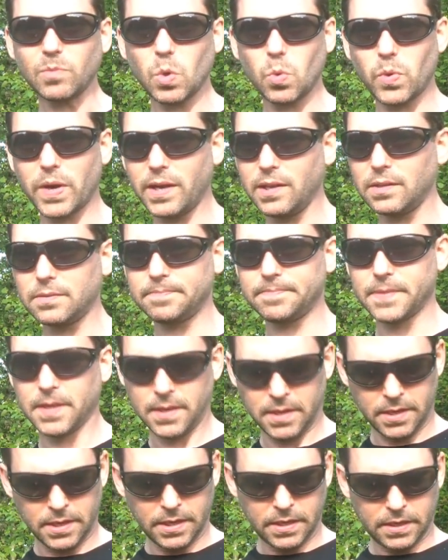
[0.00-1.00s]
Well,
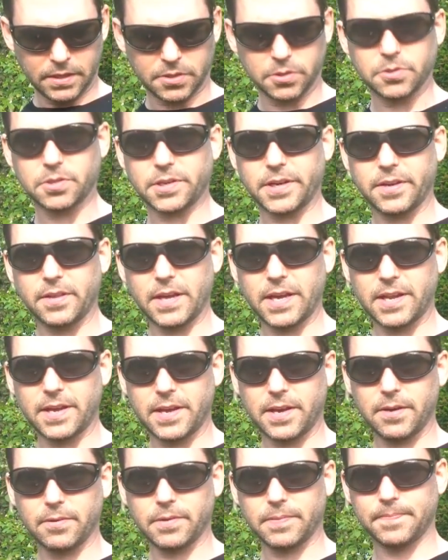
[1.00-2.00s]
to try that
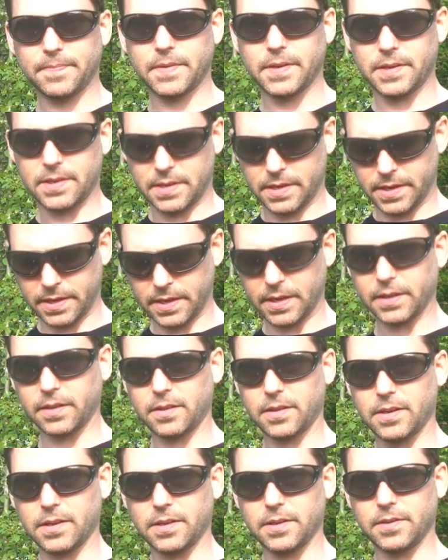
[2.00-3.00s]
out, I got
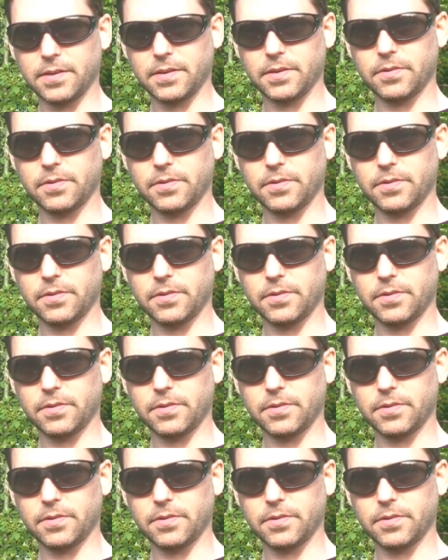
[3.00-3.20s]
the